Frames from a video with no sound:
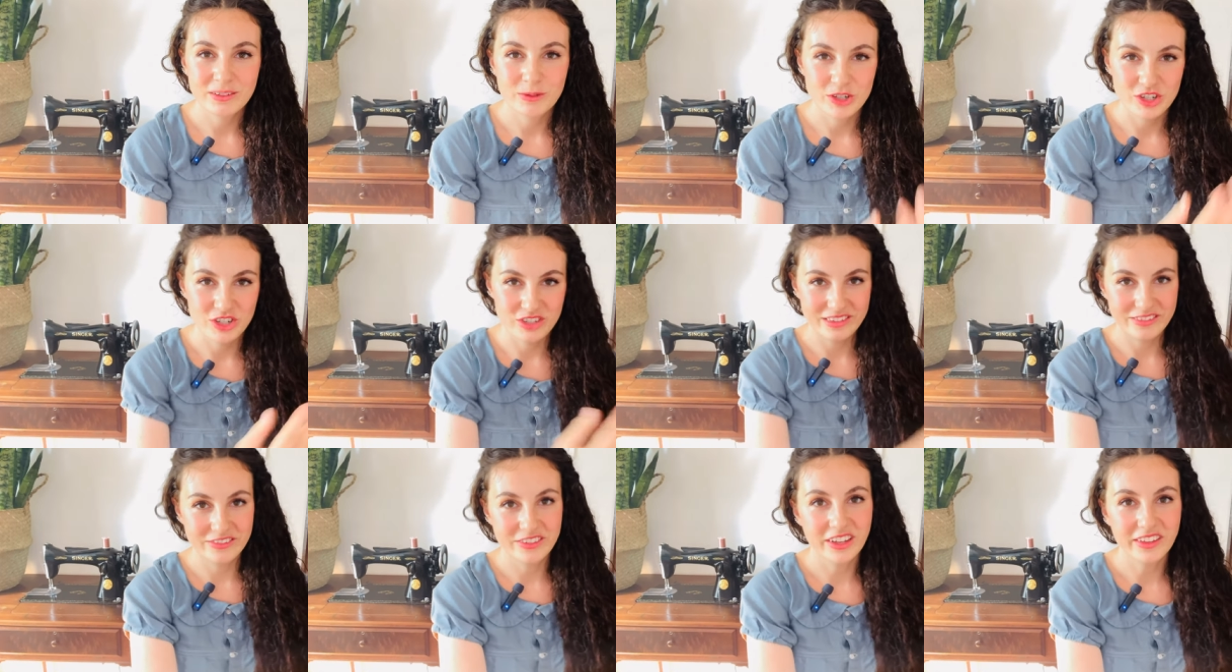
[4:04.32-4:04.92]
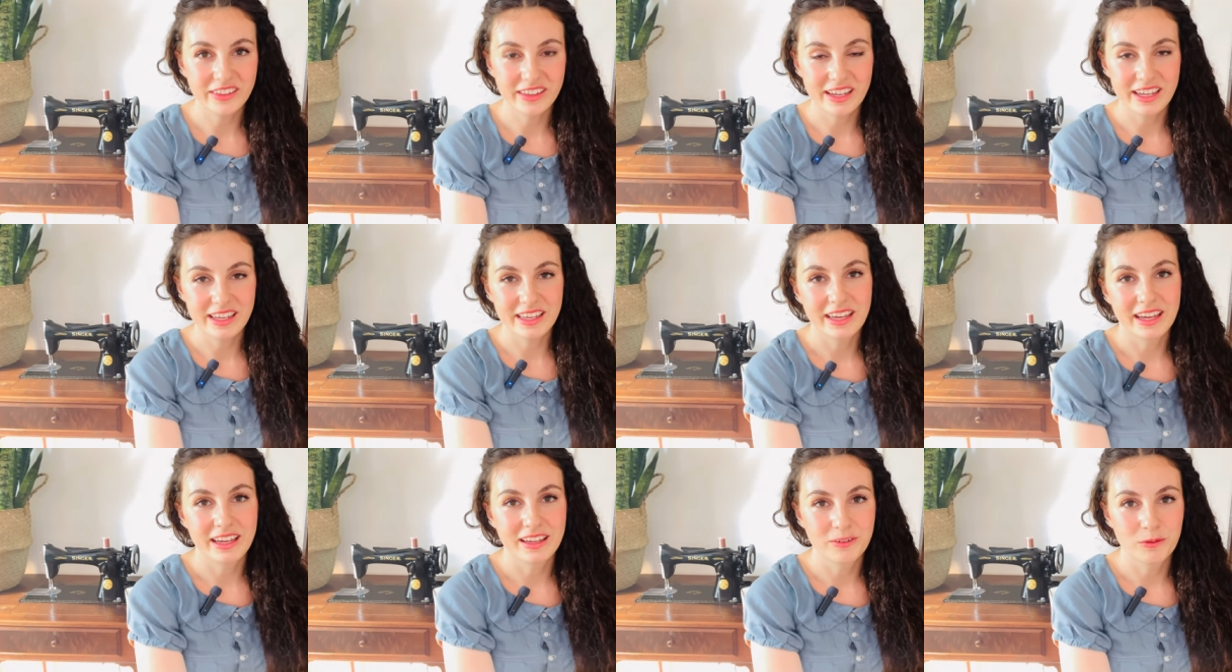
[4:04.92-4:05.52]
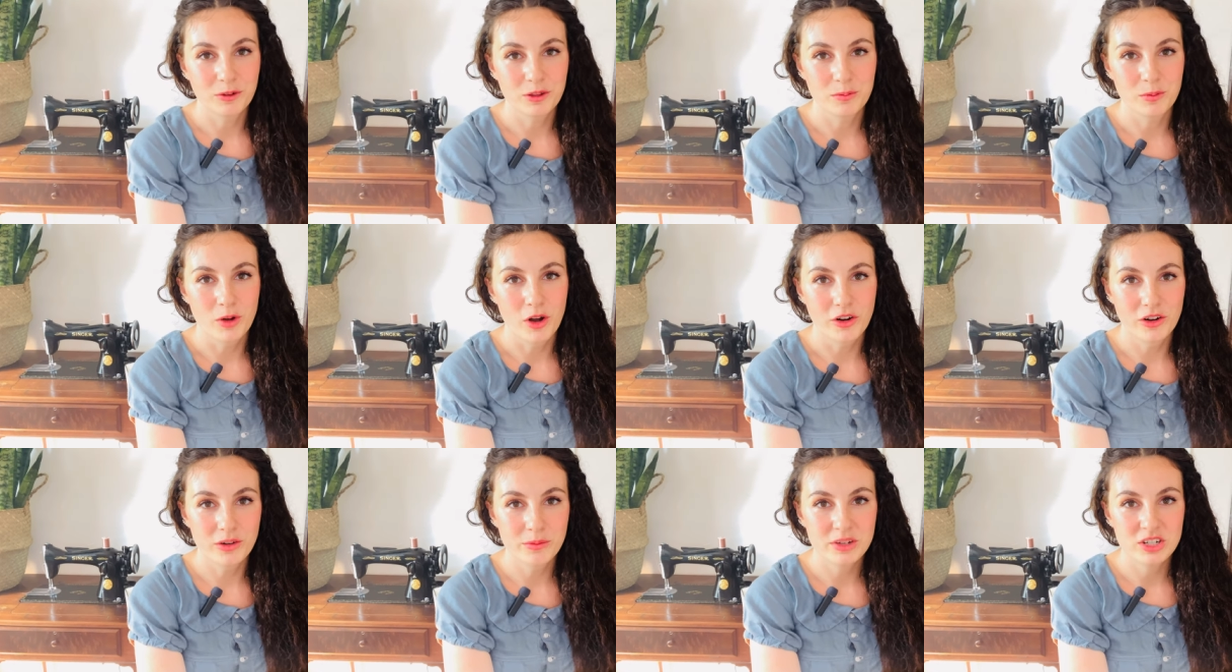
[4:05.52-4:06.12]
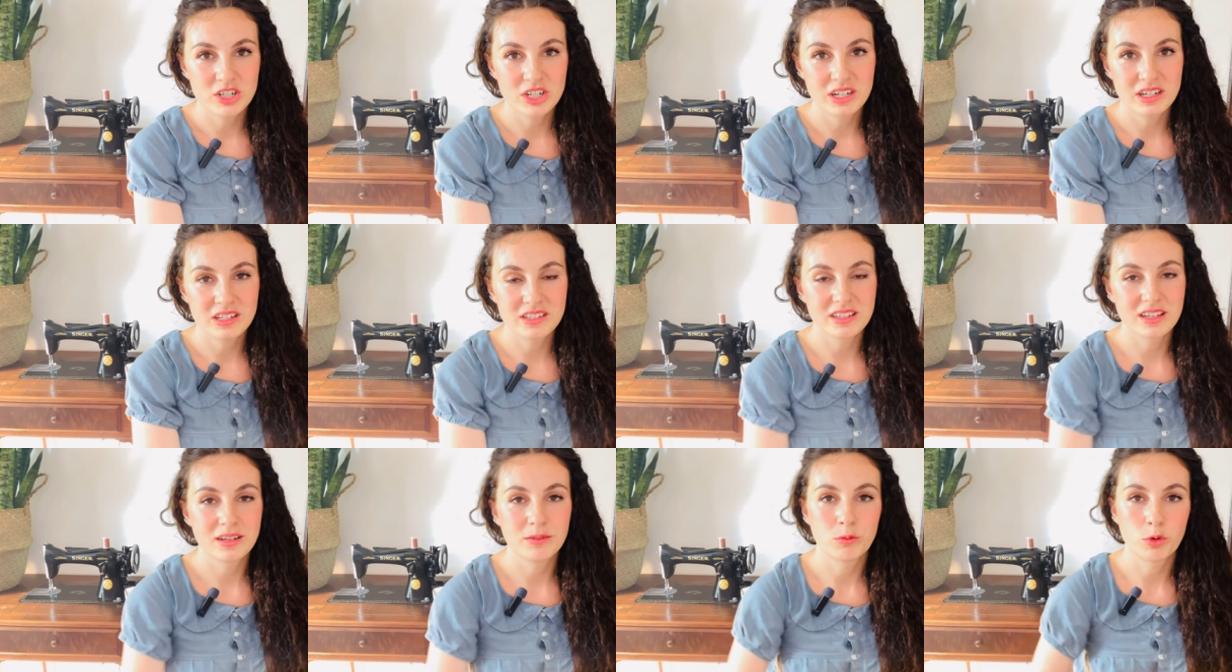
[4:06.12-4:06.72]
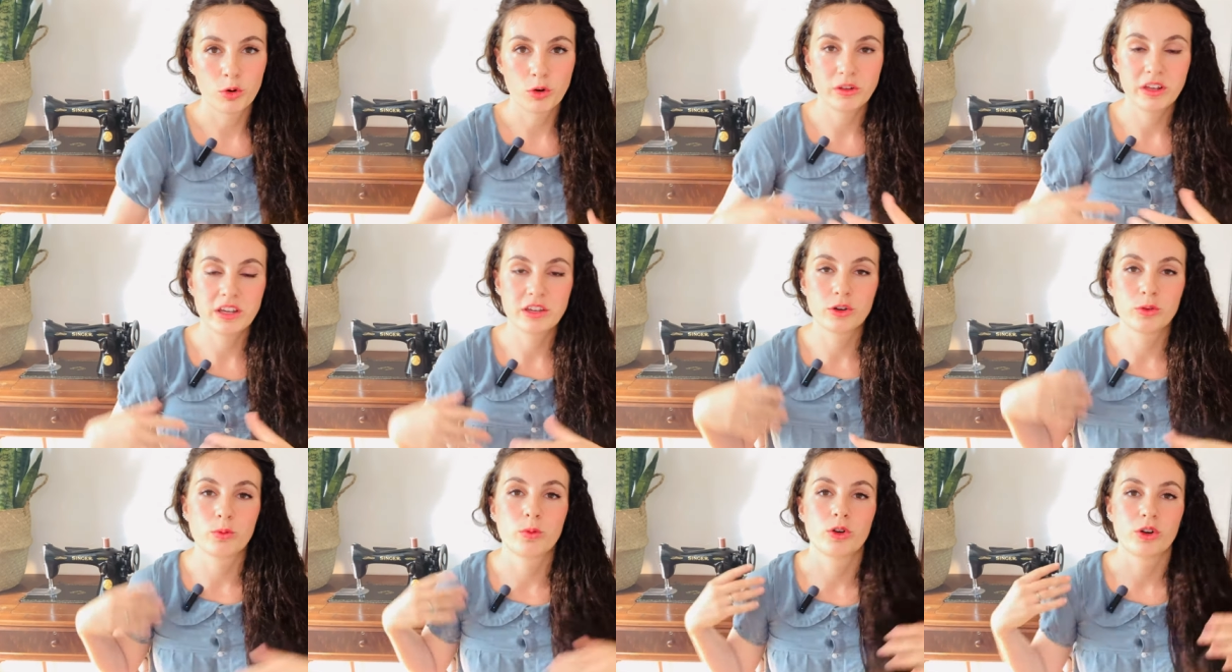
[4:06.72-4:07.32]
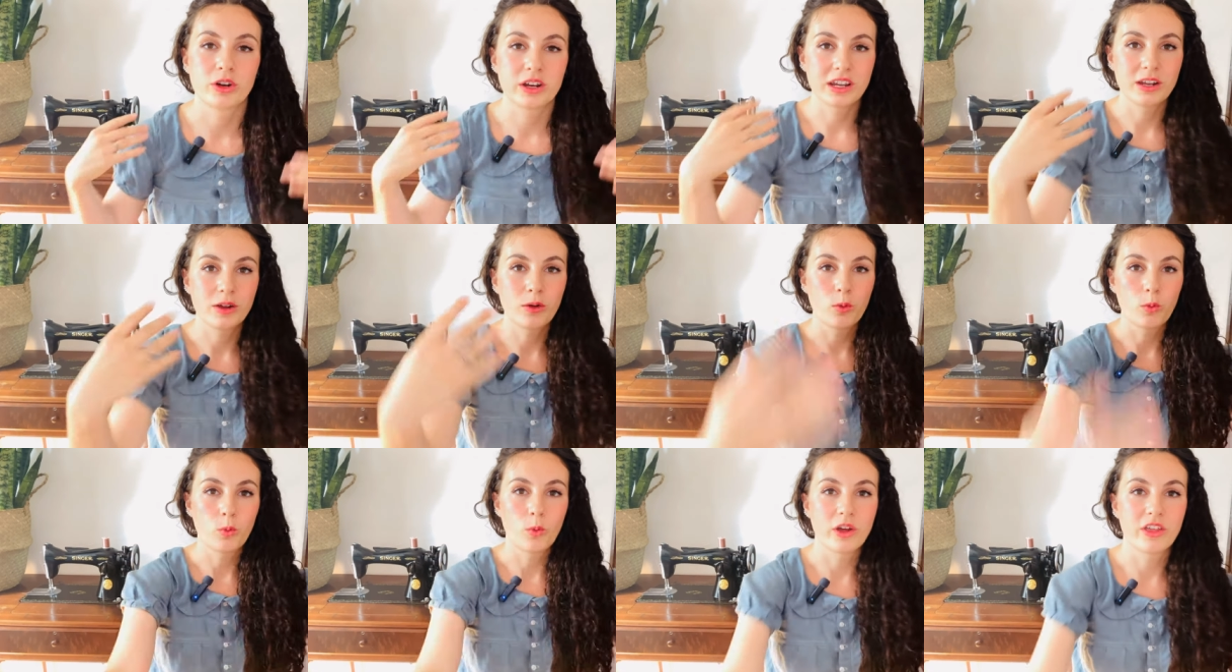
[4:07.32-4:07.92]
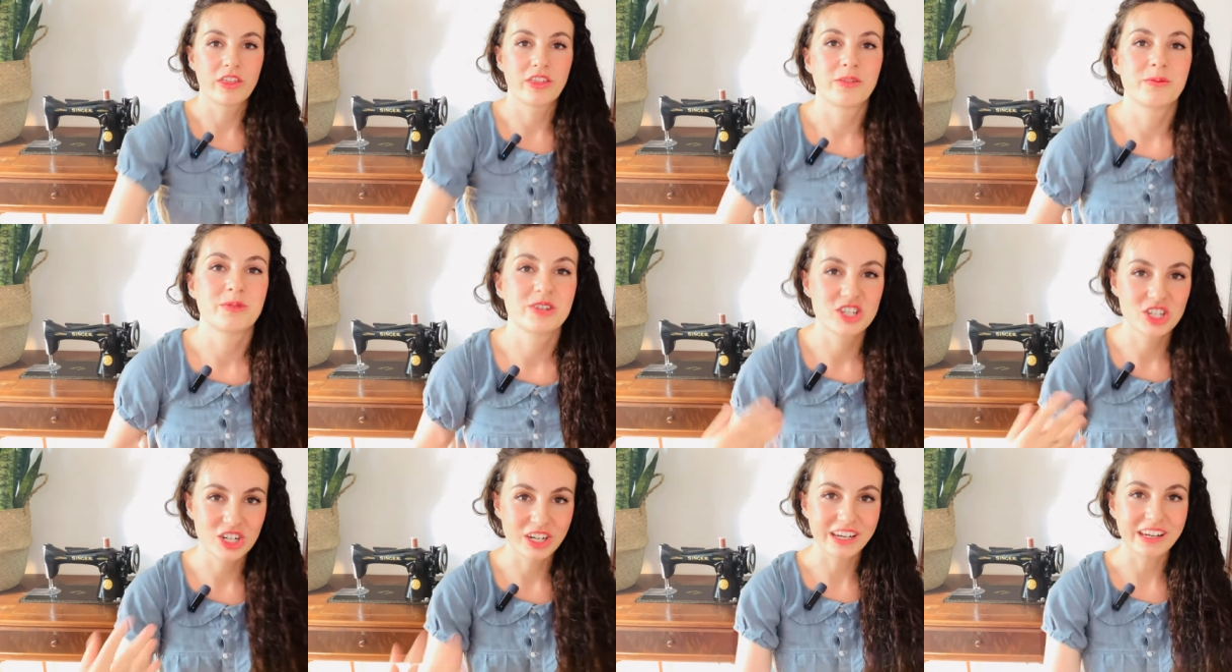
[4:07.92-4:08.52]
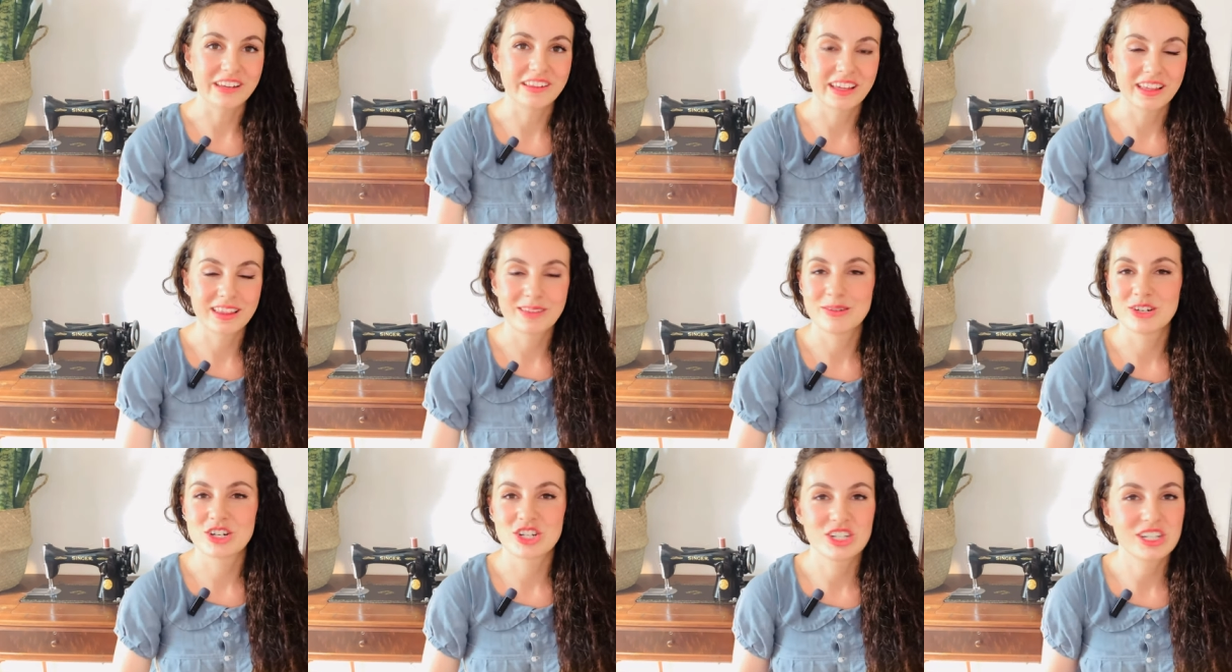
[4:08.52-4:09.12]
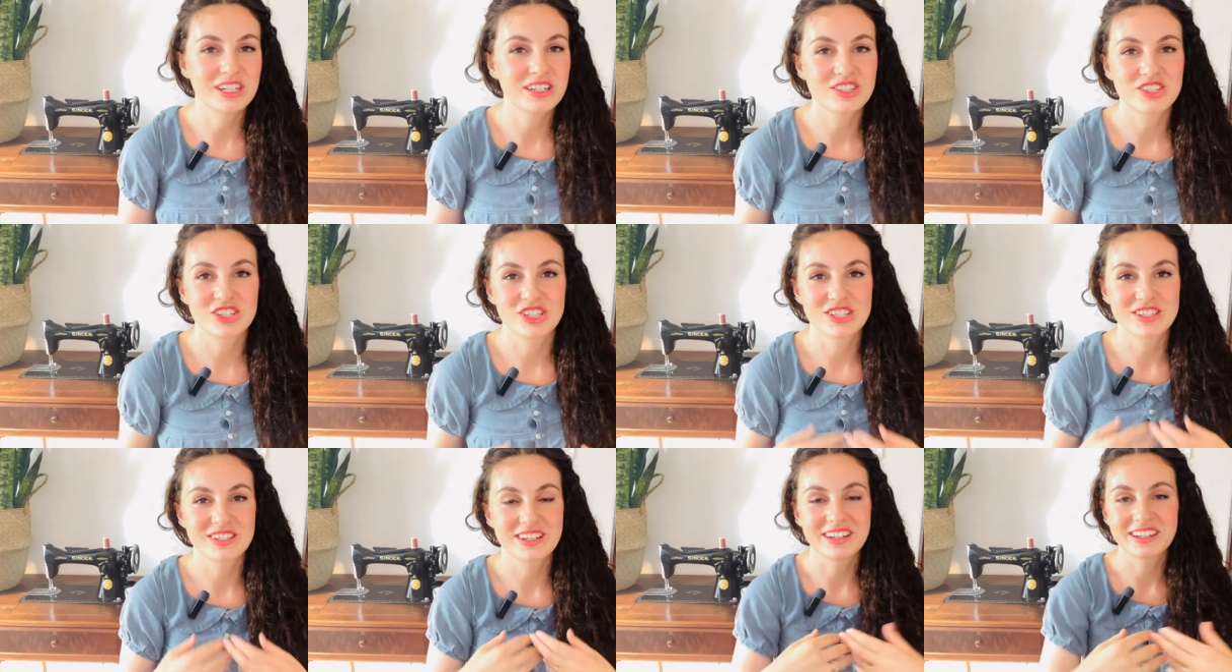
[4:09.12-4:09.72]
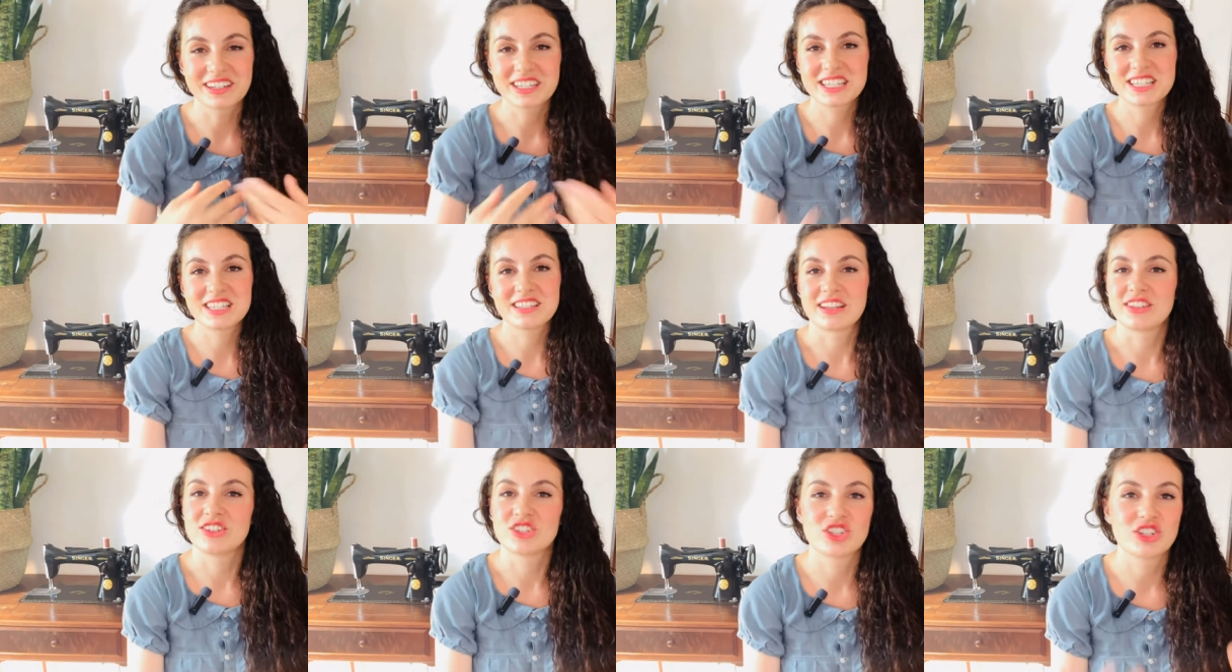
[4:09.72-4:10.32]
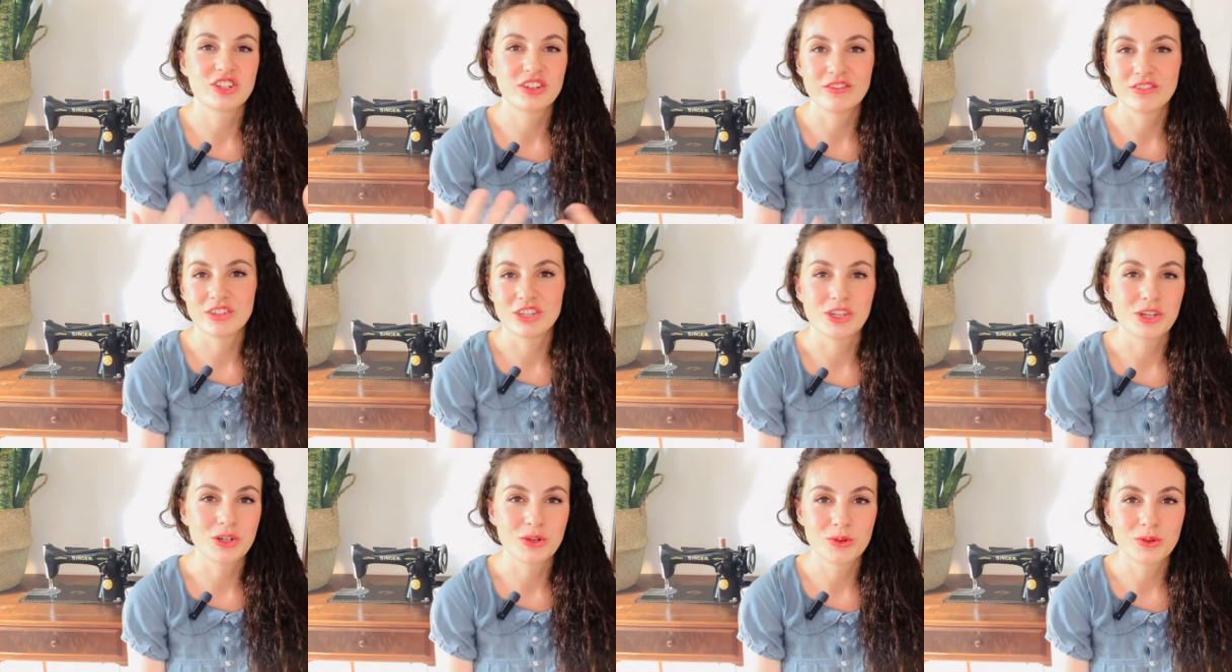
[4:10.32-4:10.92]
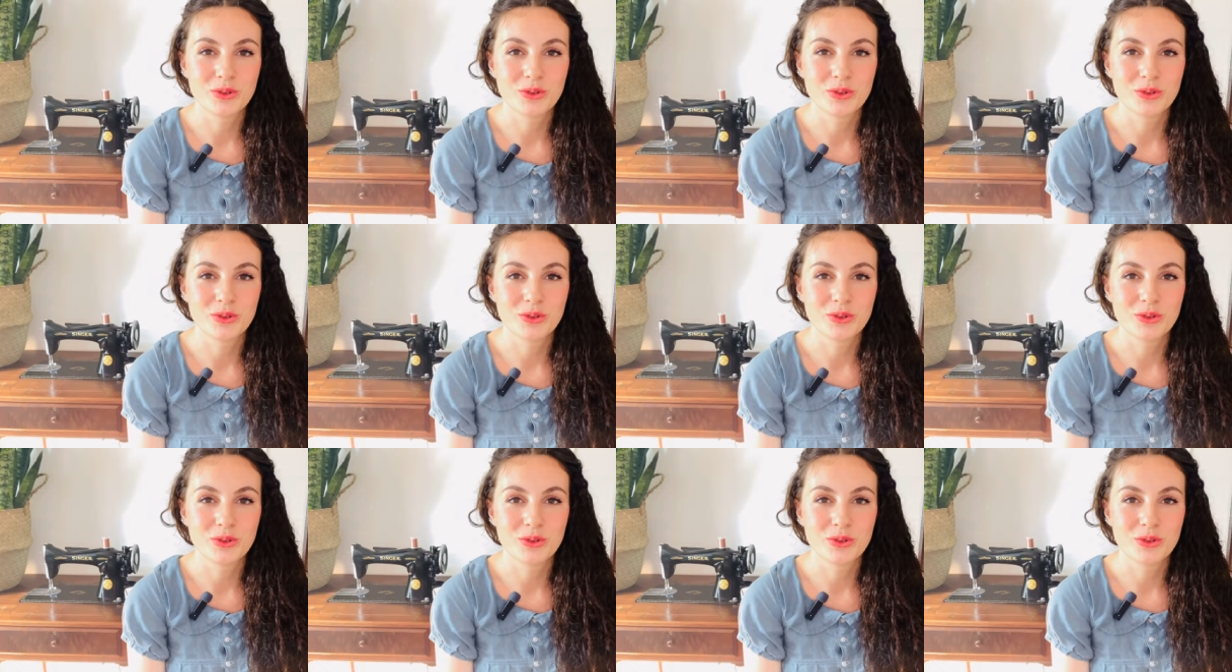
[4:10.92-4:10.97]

which is the feeling I get with modern machines, and more like you're working with the machine, like the machine is just an extension of you.